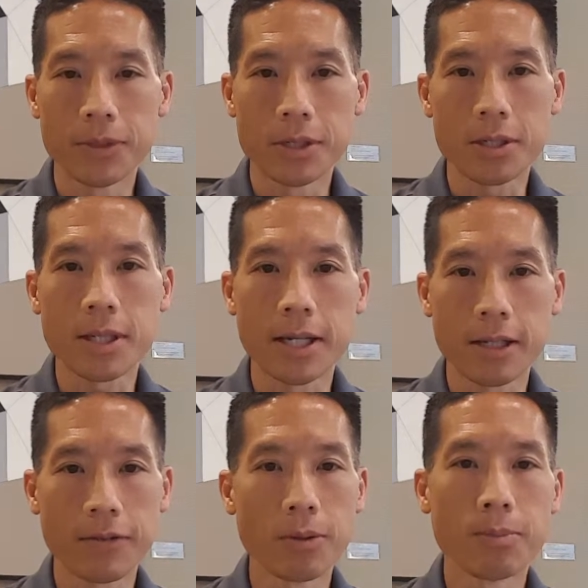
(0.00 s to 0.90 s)
Just like
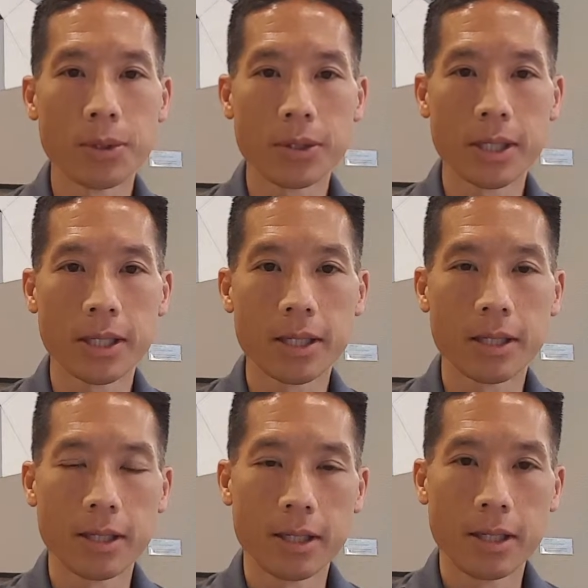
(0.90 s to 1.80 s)
if you're building
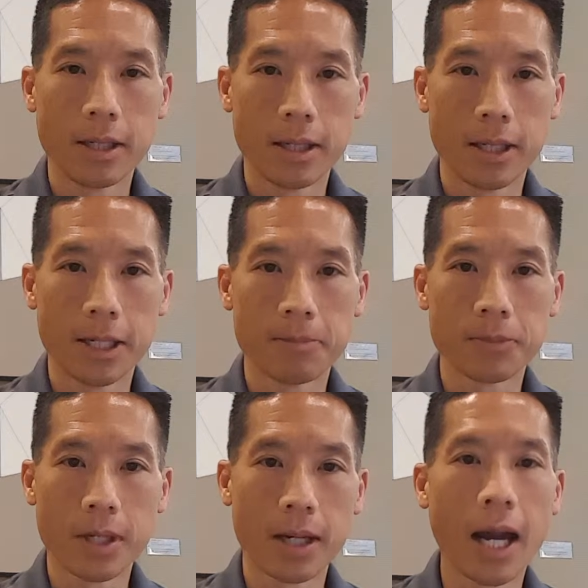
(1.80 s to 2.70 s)

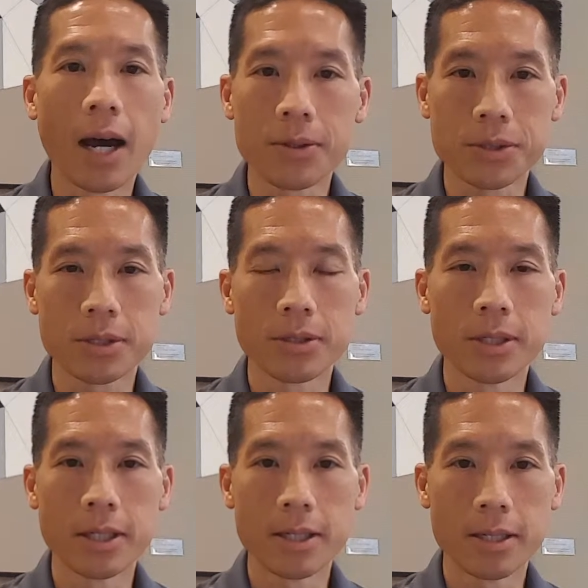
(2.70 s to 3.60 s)
a house, you
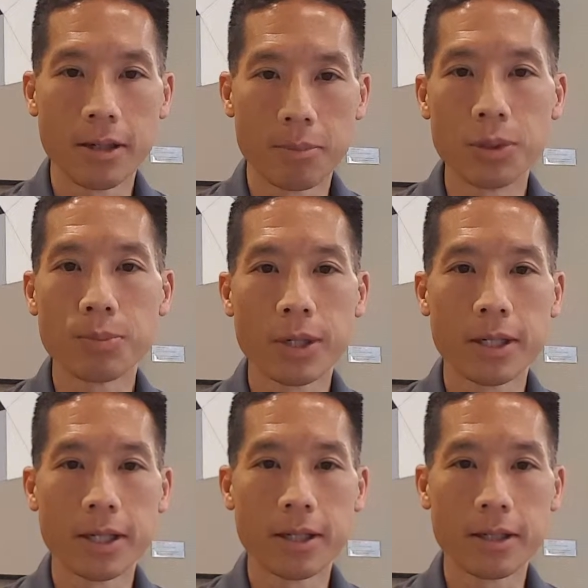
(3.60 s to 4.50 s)
need a blueprint
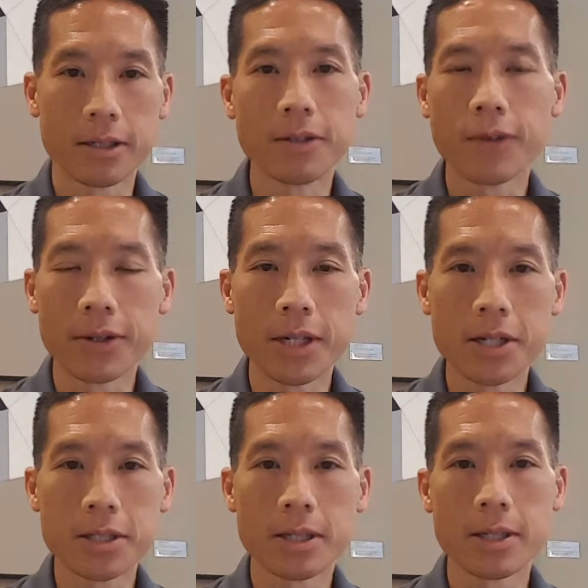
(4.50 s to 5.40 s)
and a good
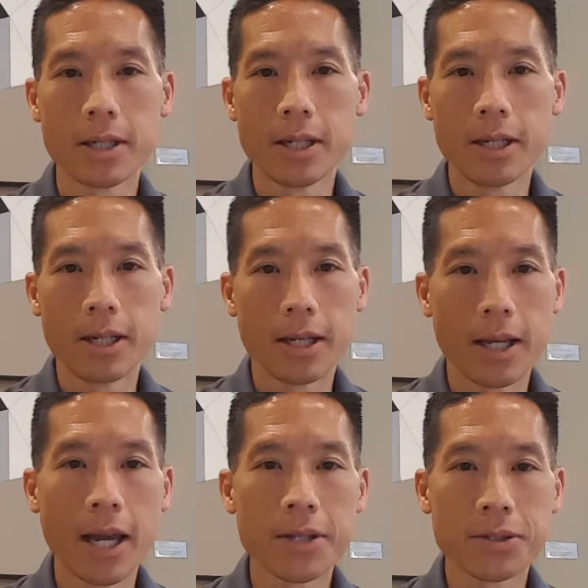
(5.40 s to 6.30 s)
foundation.
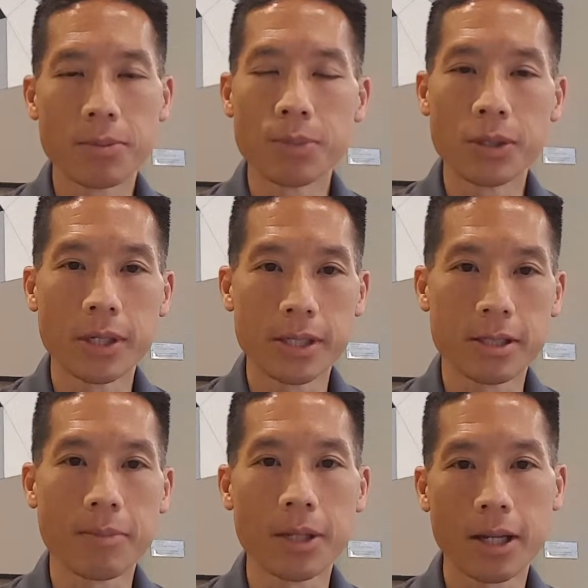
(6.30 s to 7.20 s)
As you're building
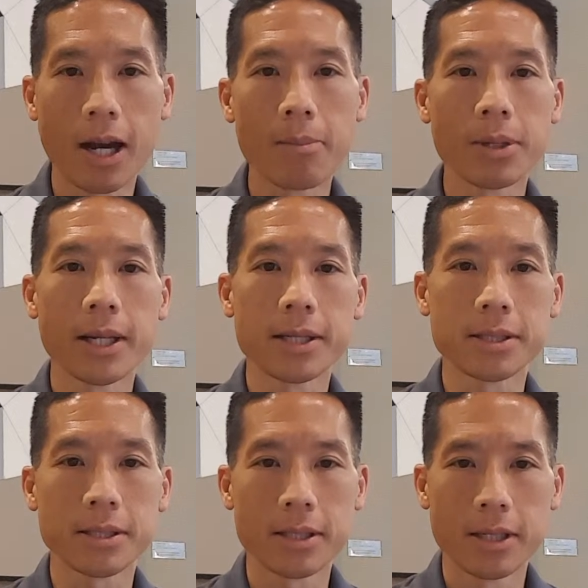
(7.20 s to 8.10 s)
something
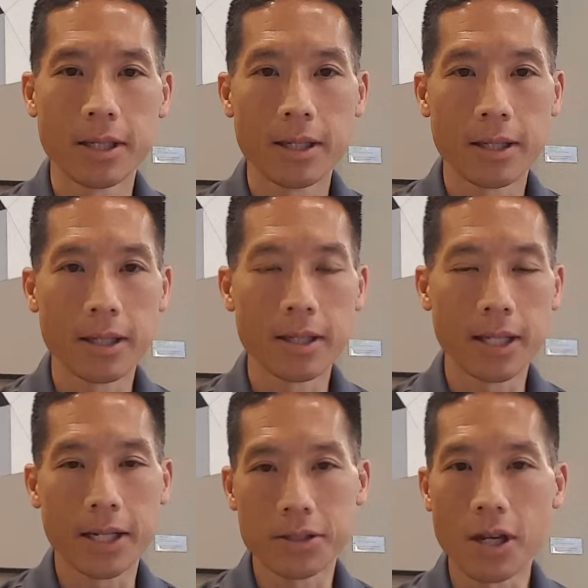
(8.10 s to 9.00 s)
complex
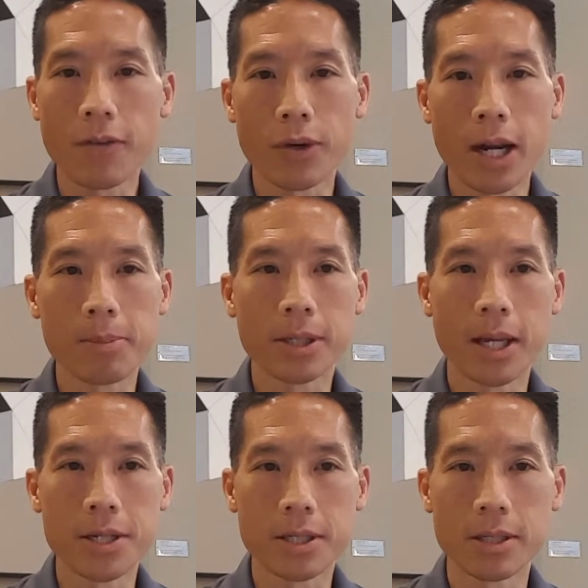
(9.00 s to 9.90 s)
like a software
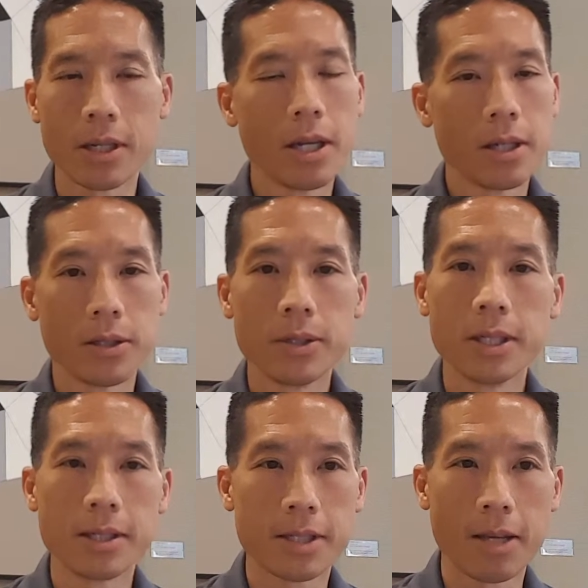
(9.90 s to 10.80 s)
application, you need
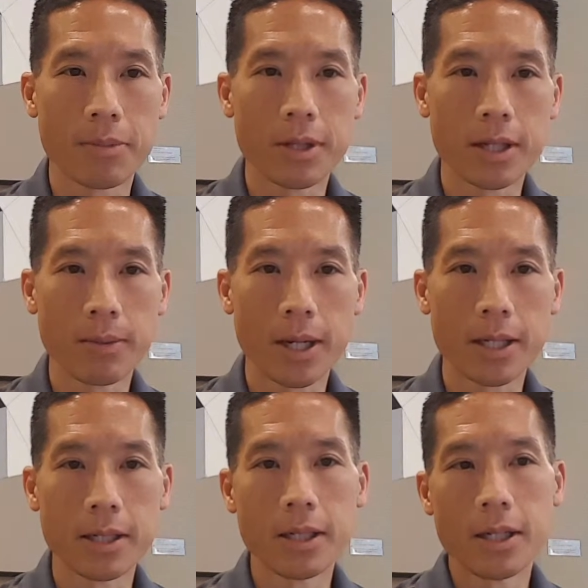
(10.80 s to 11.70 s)
the same thing, right?
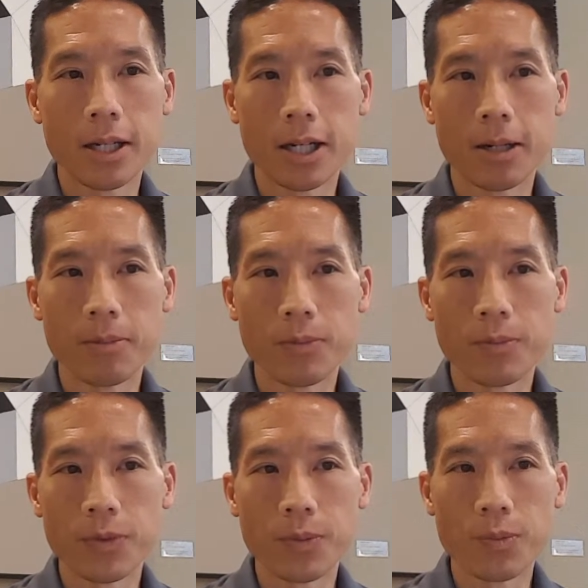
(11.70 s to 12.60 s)
Um,
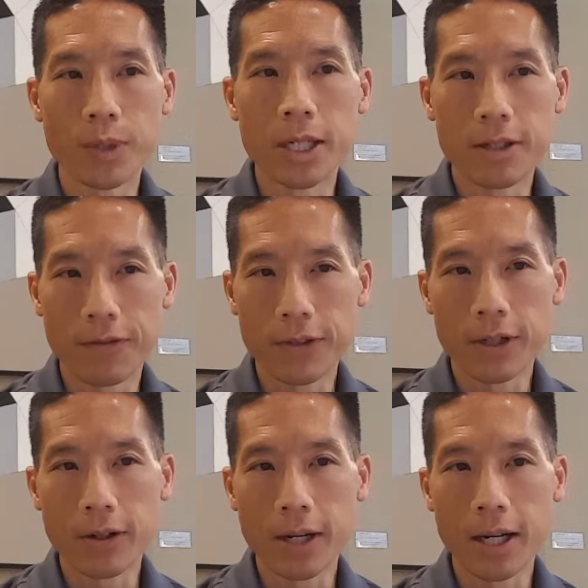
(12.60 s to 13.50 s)
we need to
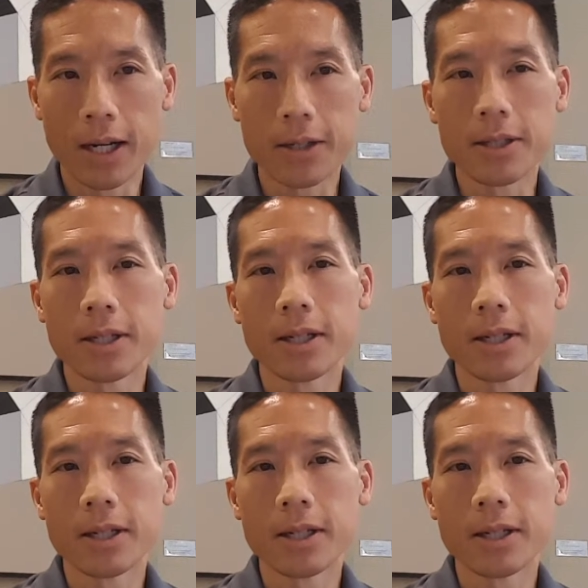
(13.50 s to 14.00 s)
figure out